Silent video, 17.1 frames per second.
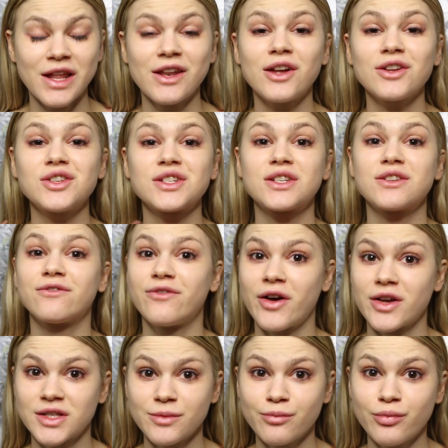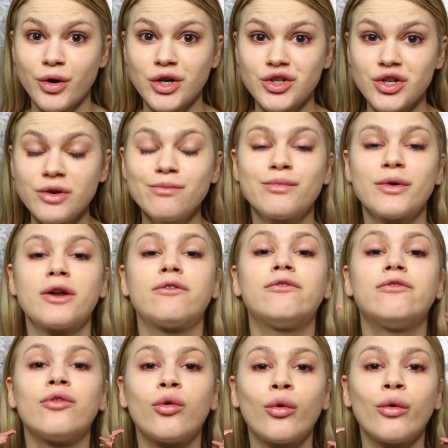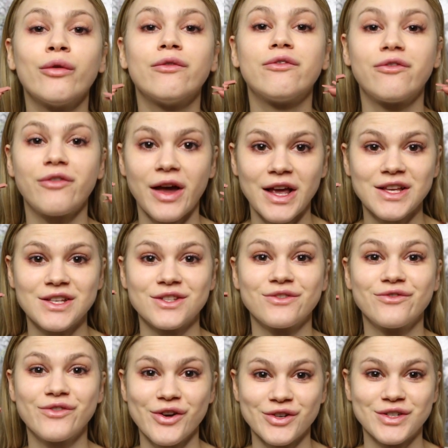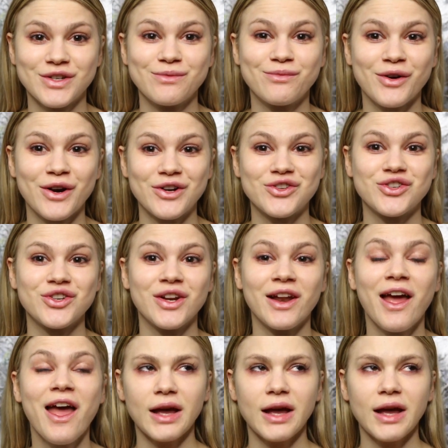and not just a first impression but a full face first impression.